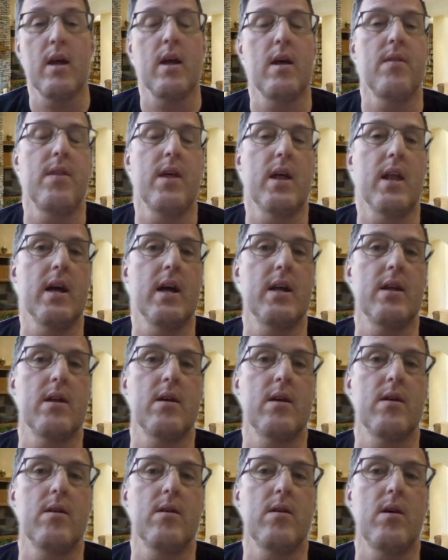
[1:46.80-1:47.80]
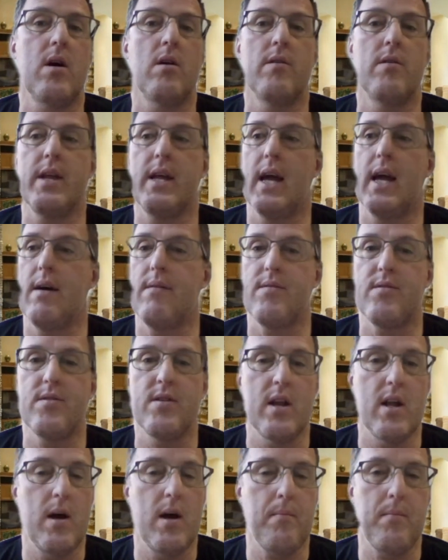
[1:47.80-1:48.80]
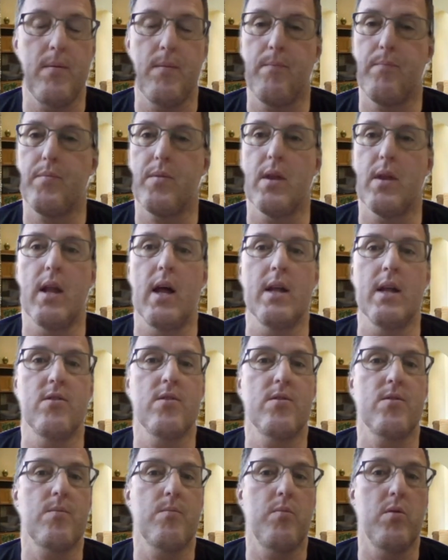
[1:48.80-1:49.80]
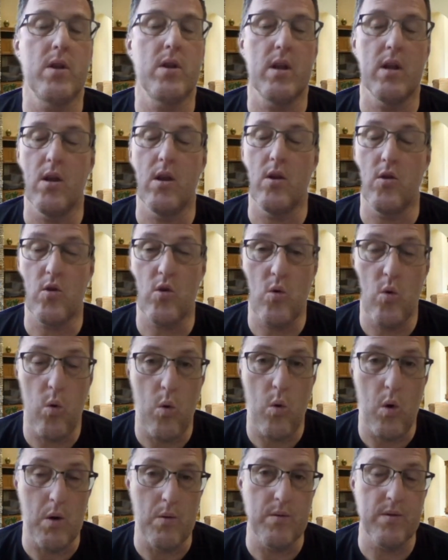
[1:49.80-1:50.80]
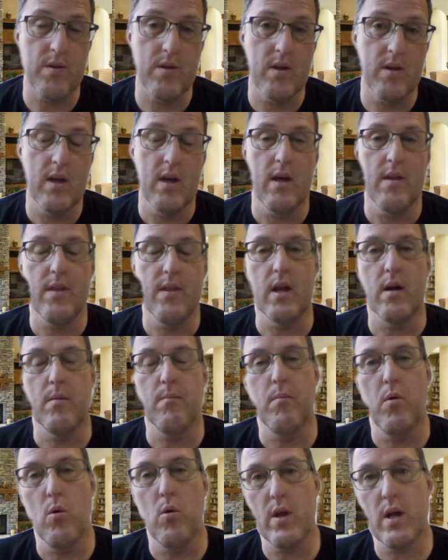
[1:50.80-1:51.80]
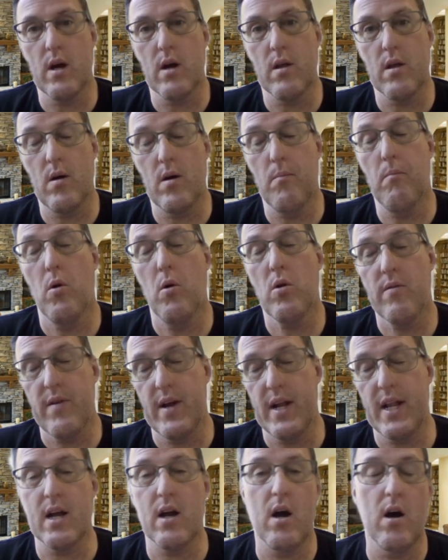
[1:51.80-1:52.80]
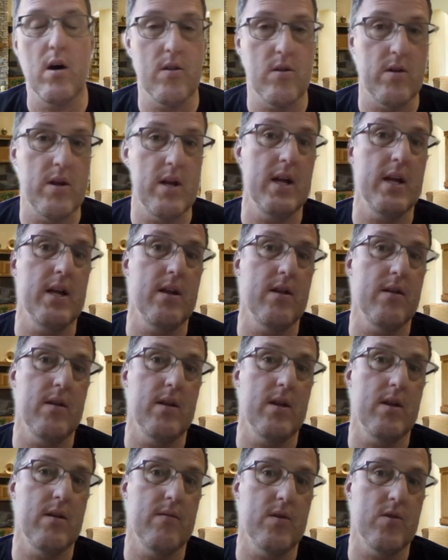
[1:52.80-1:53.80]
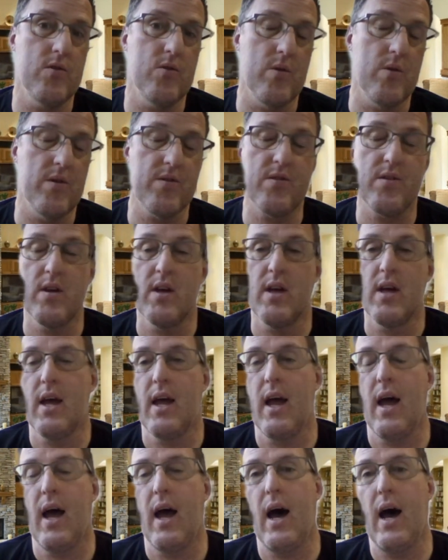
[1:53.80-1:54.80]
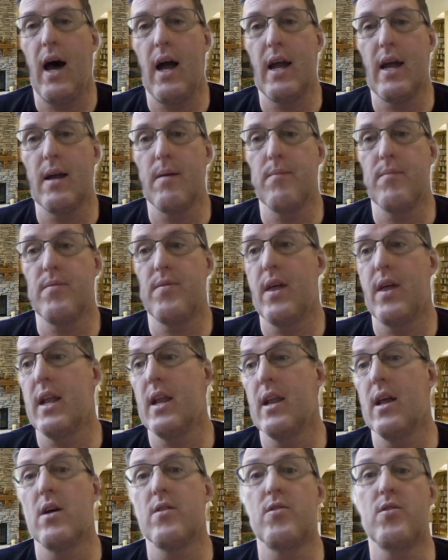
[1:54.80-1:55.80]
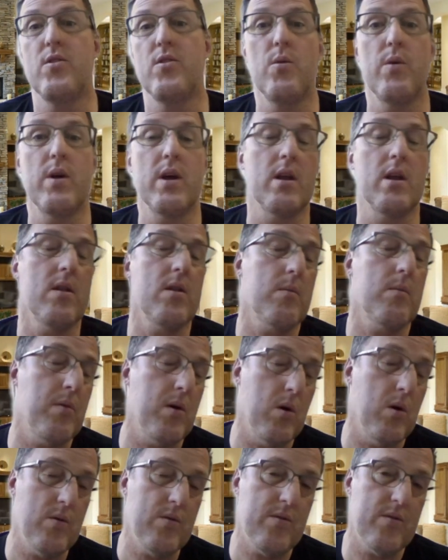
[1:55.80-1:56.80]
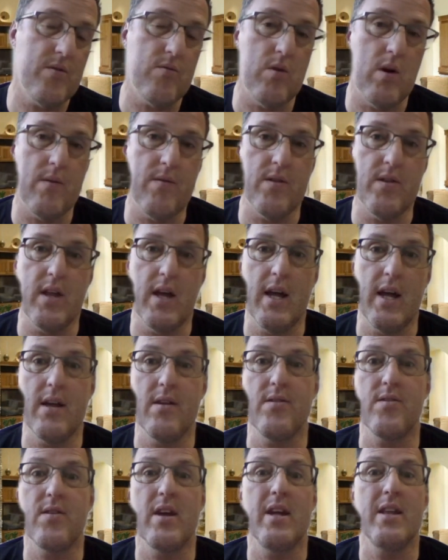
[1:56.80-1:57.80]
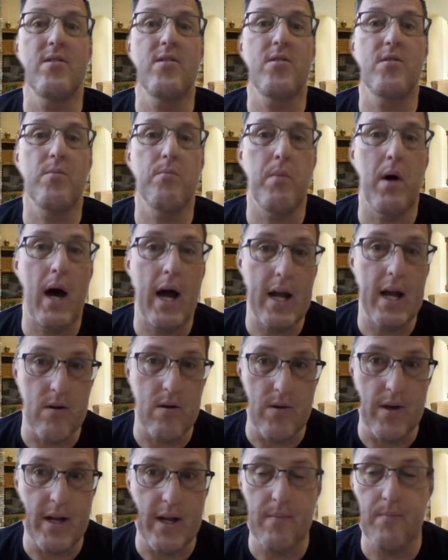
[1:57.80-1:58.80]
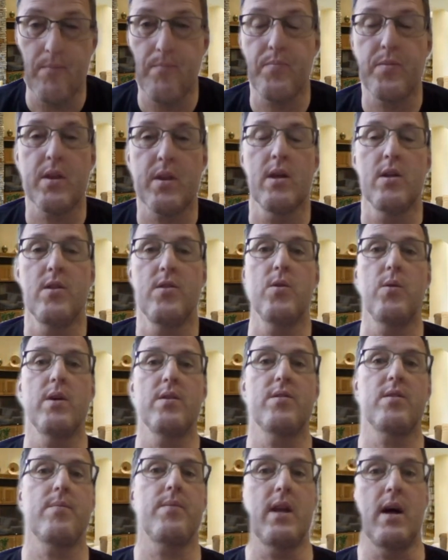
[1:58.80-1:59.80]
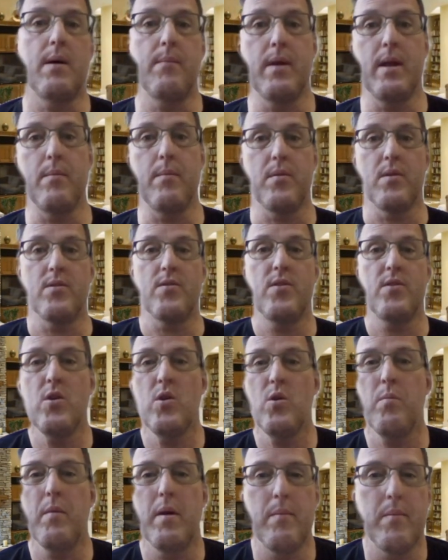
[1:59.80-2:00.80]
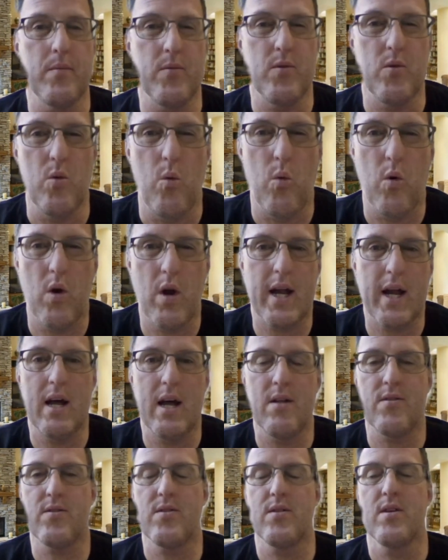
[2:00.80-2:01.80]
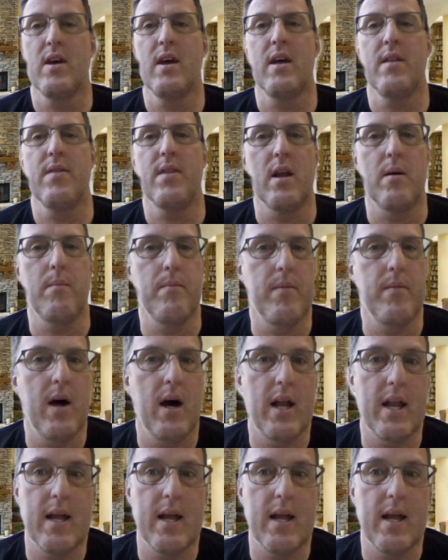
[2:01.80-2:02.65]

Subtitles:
that I already have set up, and I just put in a quote that I'm motivating other individuals. I am then doing another post throughout the day is inspiring. Doing something I'm able to do. Maybe I'm doing workouts that I'm not